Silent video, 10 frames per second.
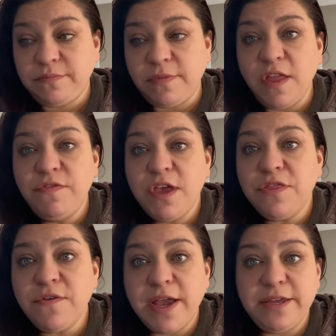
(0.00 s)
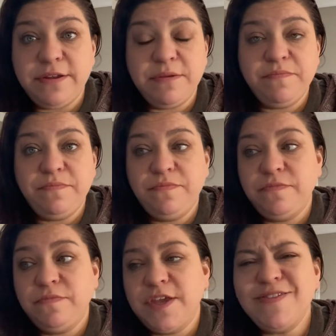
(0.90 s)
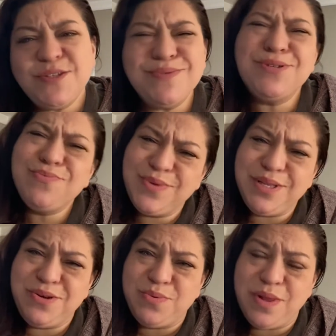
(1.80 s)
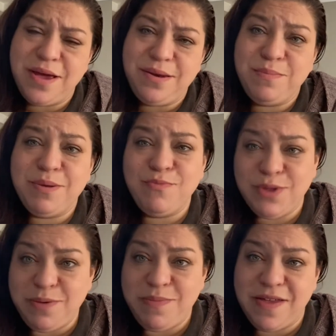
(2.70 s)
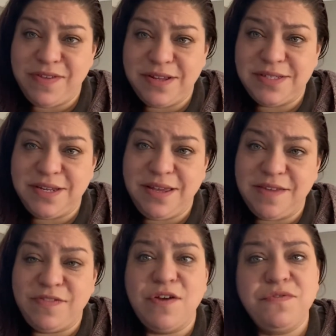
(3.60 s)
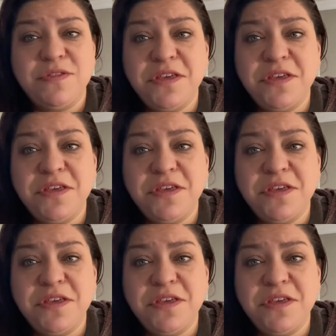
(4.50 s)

The other item, and this was a really cool item, and I'm really mad that it didn't get there.